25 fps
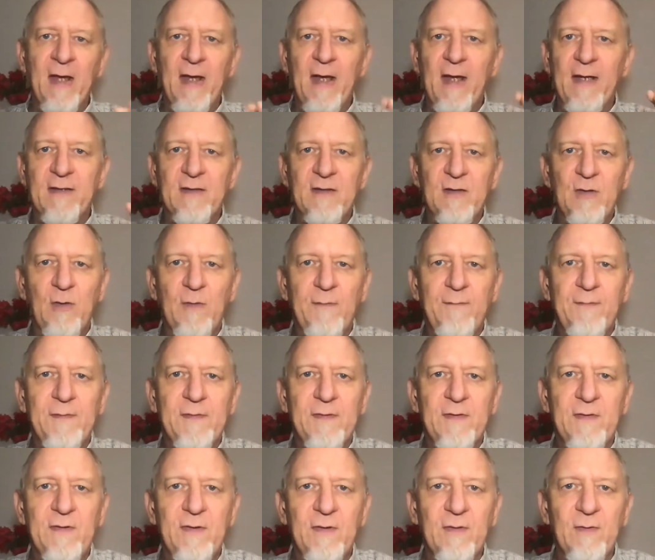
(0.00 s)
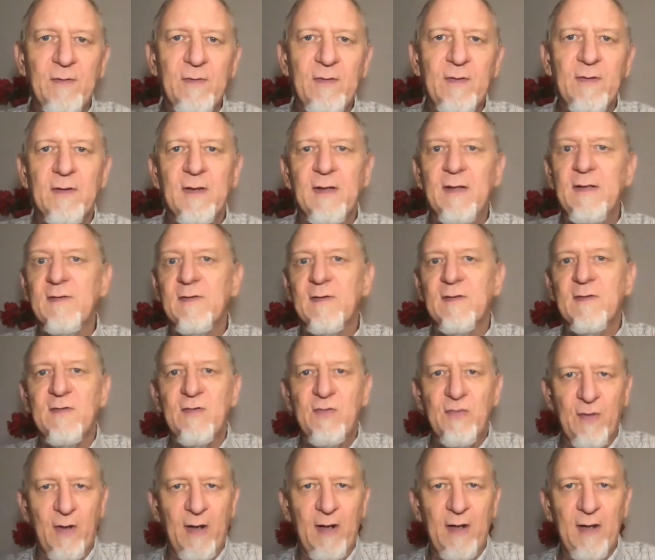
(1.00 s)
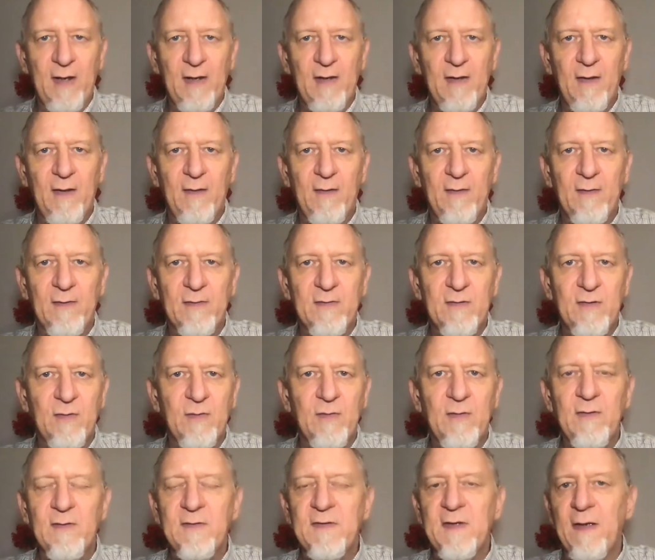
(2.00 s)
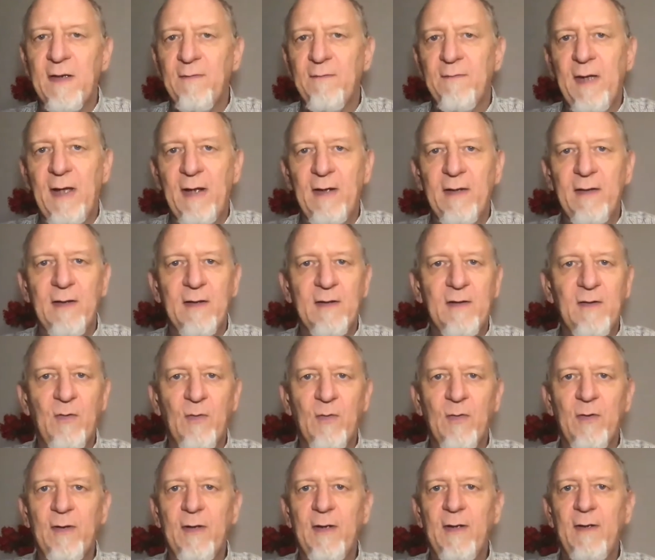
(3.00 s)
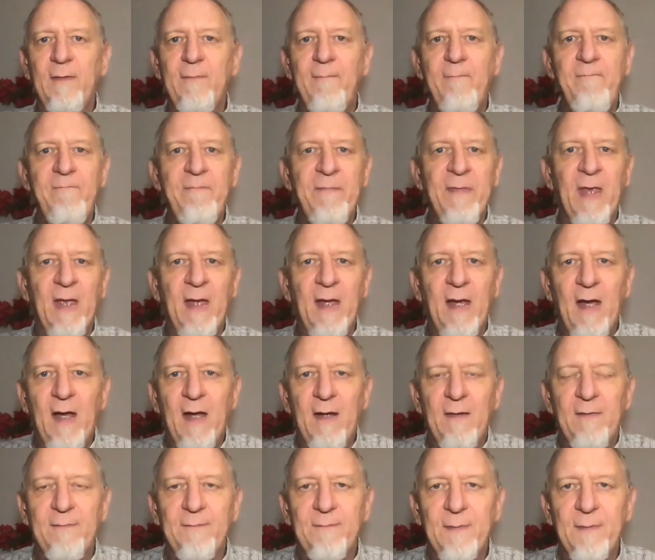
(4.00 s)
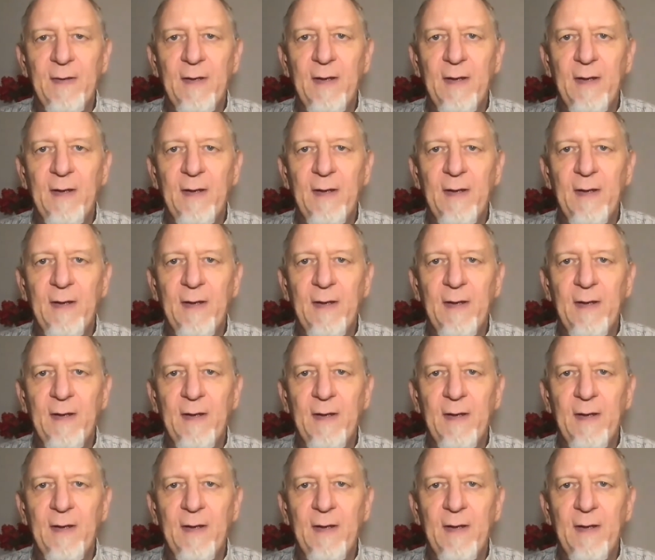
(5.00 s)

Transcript: And so if a student is a straight A student, say valedictorian of